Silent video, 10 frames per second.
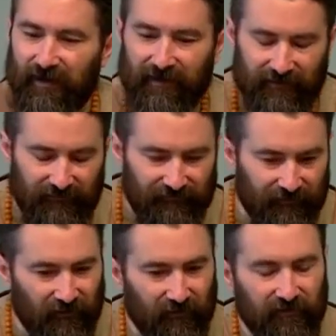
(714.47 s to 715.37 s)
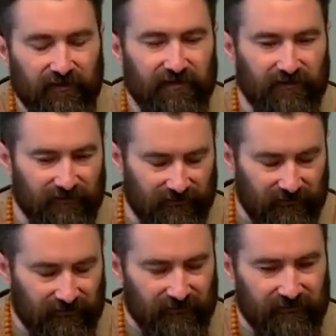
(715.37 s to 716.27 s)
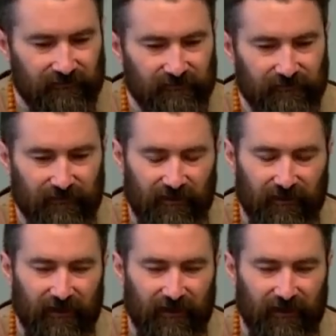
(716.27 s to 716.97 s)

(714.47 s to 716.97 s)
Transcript: and flows through the